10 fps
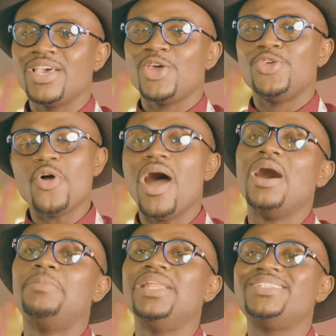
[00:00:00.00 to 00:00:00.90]
Your
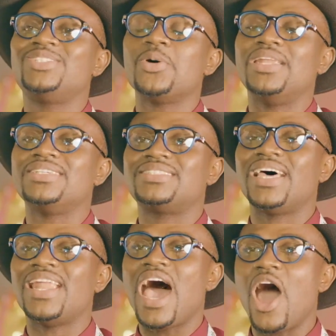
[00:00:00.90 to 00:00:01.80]
ability to
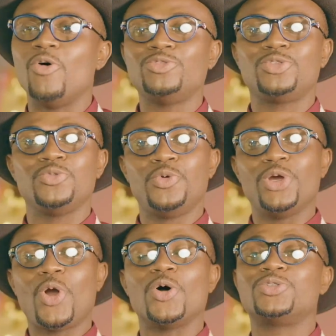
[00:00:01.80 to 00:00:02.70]
understand how to
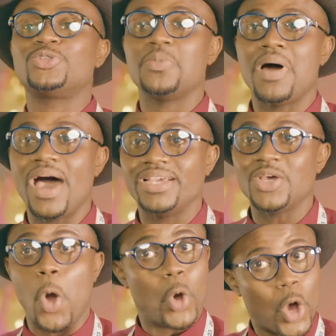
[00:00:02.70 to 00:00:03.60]

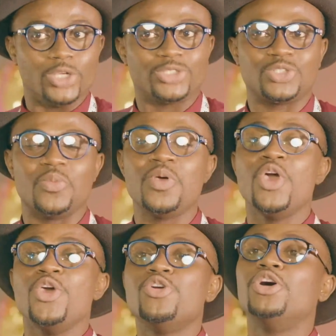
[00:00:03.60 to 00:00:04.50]
re-customize or custom
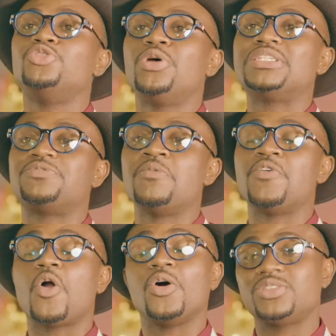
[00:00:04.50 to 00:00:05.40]
your dress form
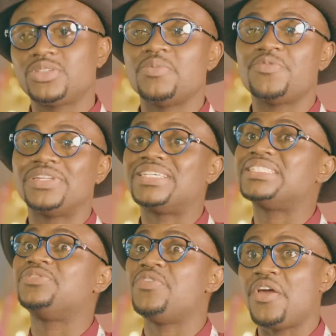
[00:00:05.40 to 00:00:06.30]
for custom fit
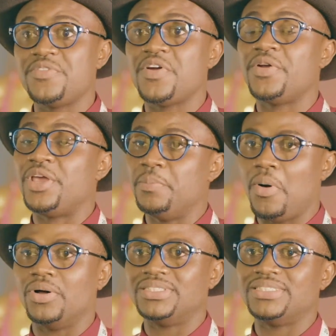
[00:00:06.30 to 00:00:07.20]
is very, very
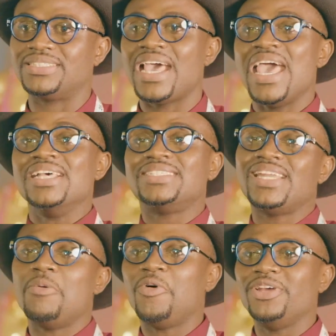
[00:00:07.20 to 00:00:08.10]
important.
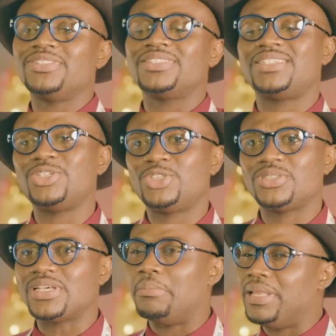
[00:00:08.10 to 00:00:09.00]
Today I'm going to teach you
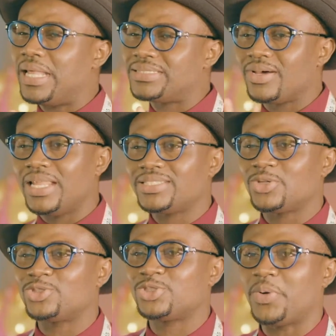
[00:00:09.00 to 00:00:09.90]
some
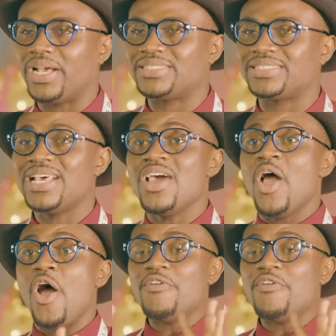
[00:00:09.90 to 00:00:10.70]
little tricks of